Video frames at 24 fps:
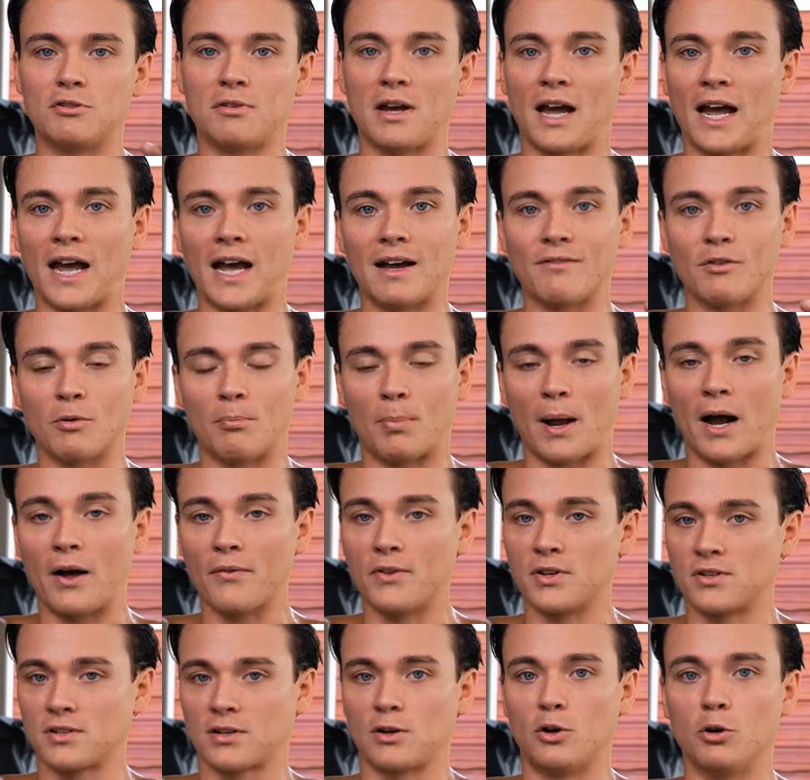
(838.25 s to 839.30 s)
you have
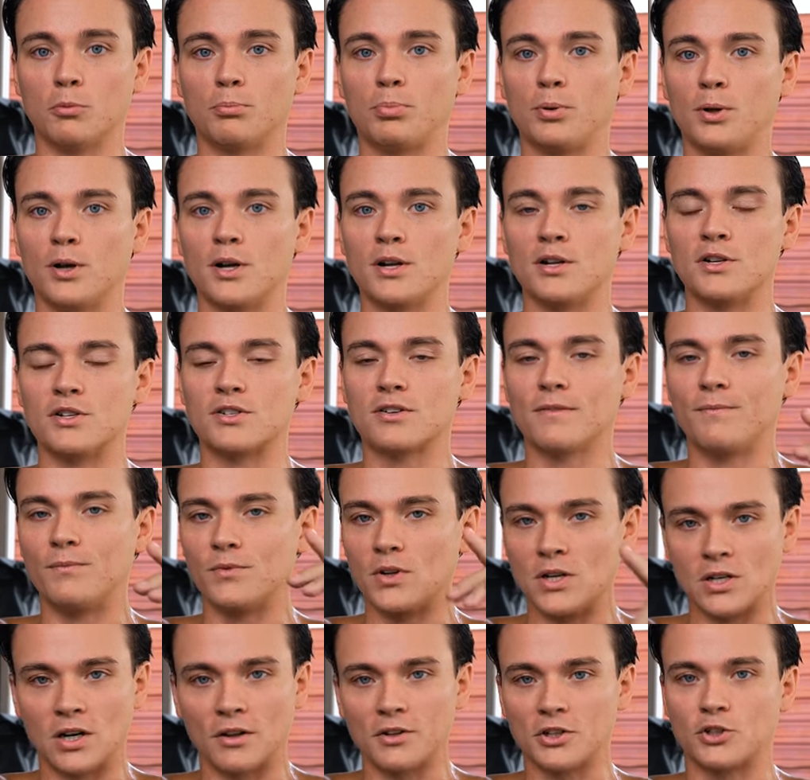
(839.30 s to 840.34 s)
about this cold plunge.
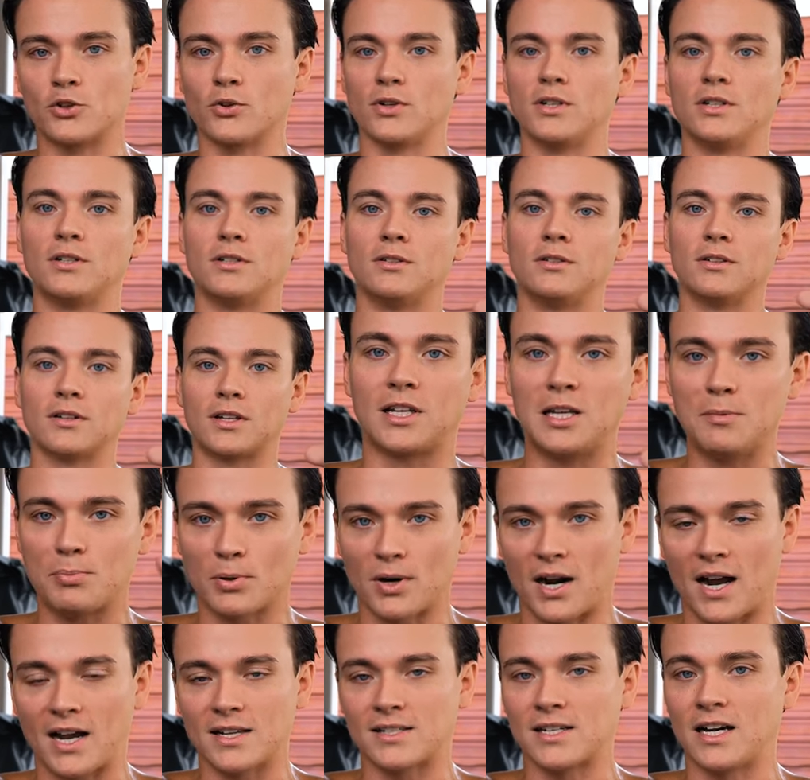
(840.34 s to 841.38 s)
You know the drill. Keep
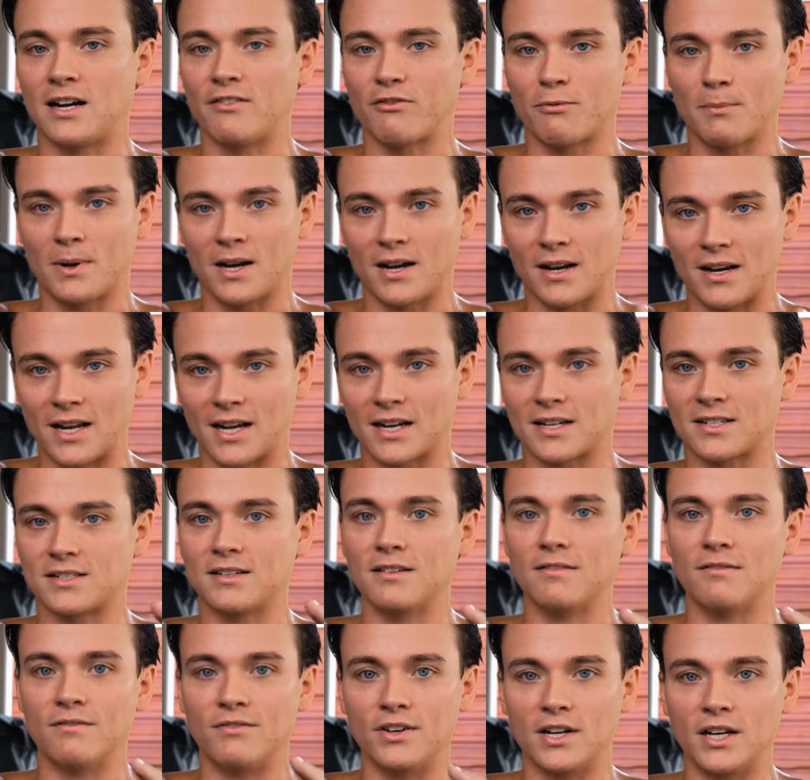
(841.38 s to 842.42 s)
your eyes out for my
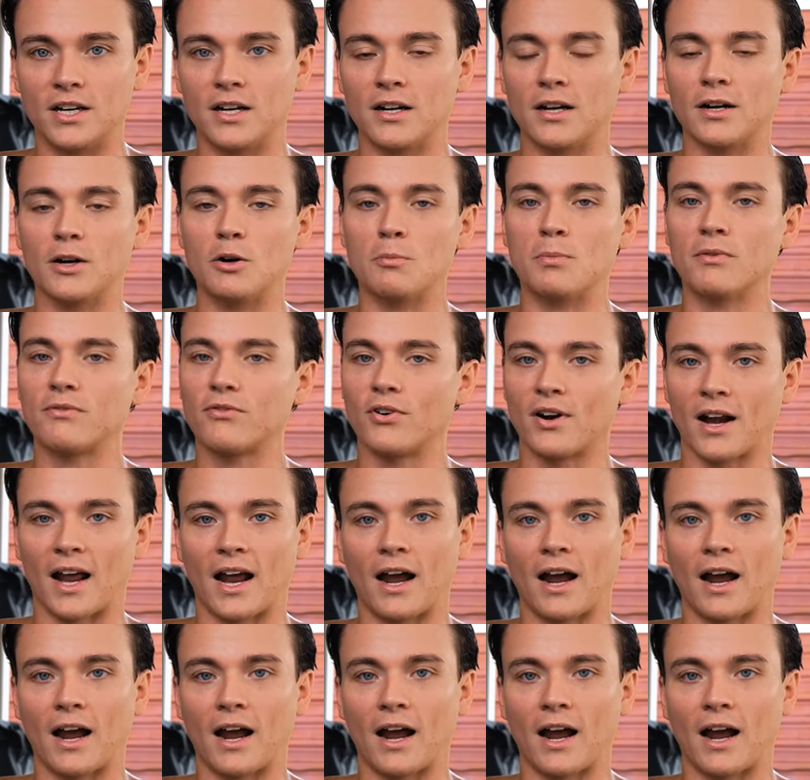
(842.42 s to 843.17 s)
next video. For